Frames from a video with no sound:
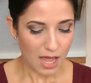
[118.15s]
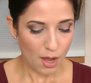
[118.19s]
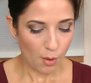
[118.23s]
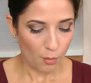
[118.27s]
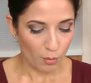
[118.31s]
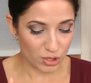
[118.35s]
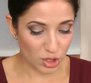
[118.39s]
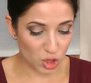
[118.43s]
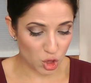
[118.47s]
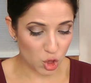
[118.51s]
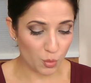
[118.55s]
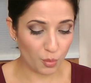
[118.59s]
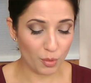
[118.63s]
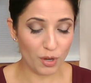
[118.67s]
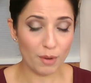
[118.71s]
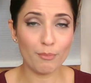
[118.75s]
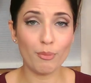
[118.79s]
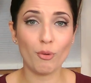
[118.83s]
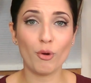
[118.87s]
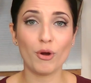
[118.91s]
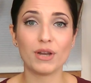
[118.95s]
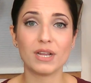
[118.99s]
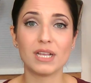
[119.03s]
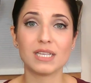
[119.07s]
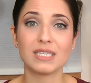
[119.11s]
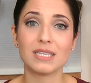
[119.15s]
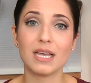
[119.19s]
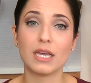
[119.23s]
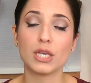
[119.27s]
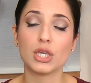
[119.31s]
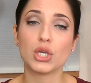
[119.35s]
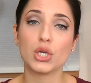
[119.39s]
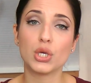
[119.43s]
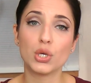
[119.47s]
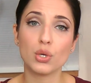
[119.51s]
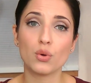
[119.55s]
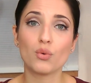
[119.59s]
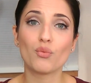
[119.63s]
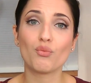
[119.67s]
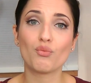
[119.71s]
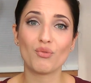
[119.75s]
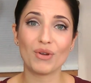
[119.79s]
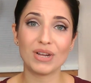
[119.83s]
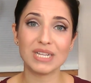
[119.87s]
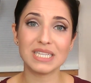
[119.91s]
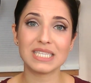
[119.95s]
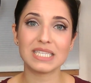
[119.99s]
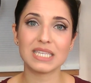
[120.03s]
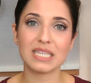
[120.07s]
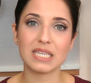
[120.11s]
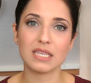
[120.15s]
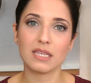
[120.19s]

What's super important is that you rinse